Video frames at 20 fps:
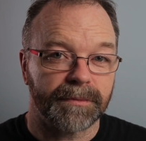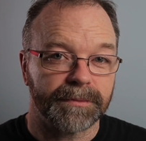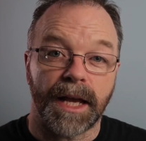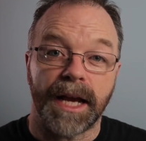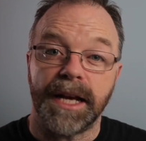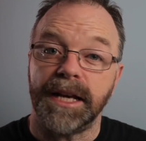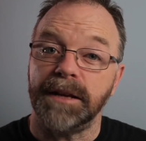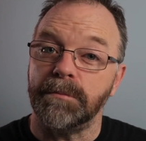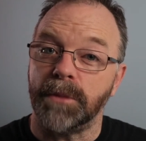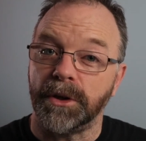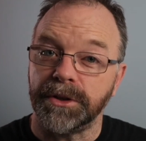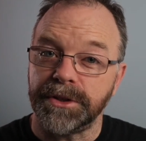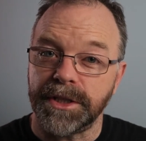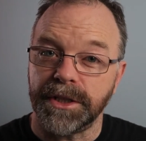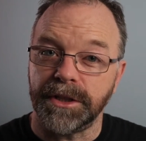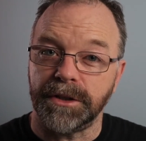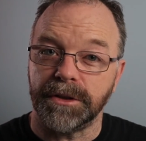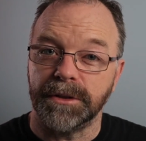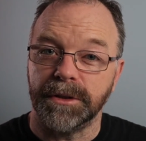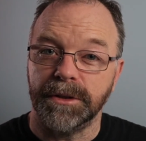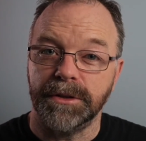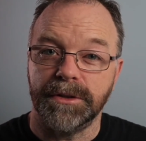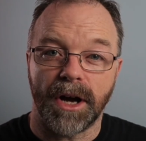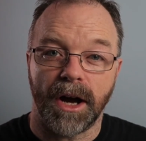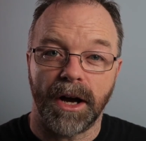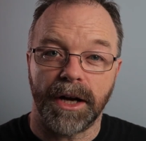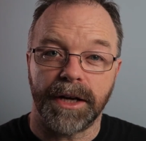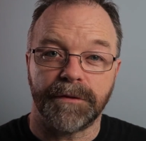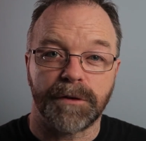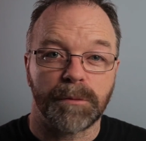Lady Montague, who
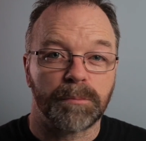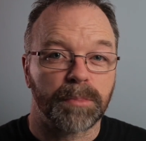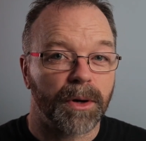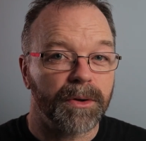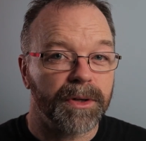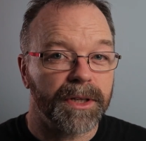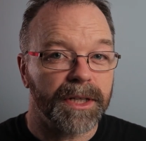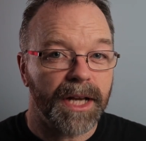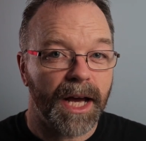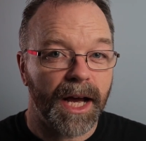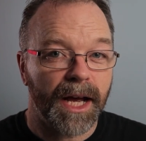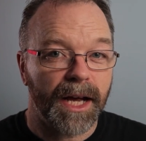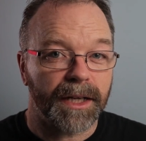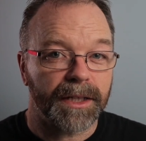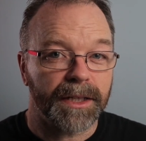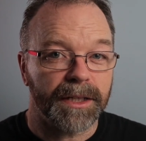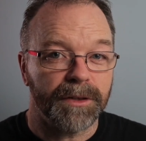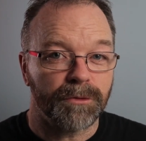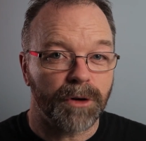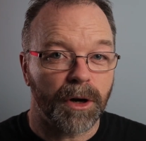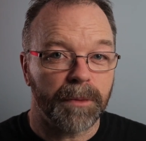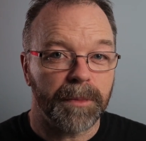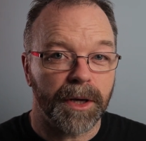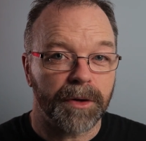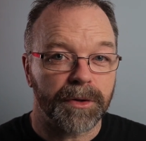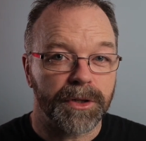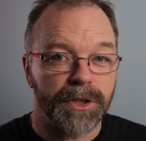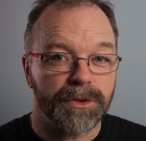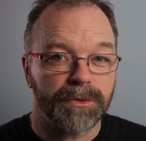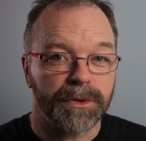died of a broken heart in
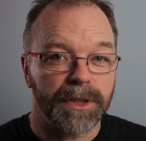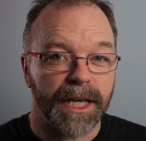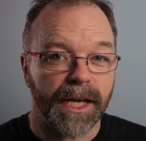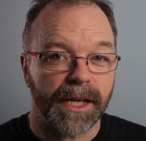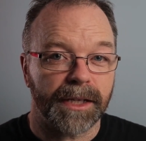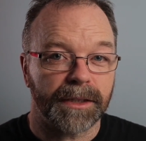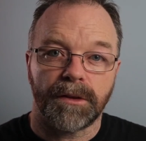Romeo and Juliet.